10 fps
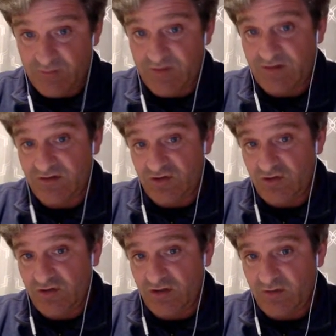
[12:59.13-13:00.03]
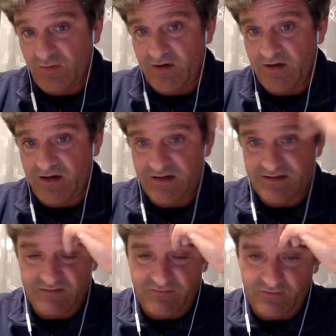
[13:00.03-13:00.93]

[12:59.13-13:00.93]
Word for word: and Parnas and